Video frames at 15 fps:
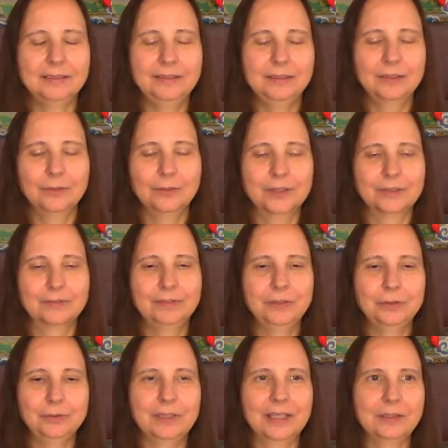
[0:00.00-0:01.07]
egoic
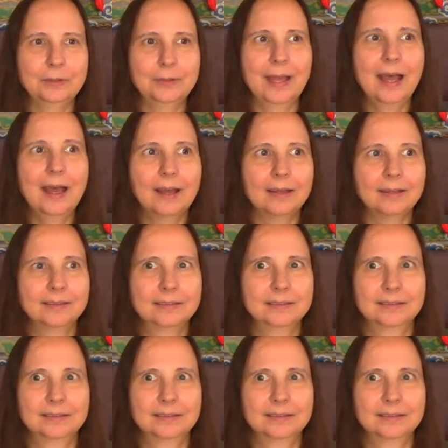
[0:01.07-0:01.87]
view that you had.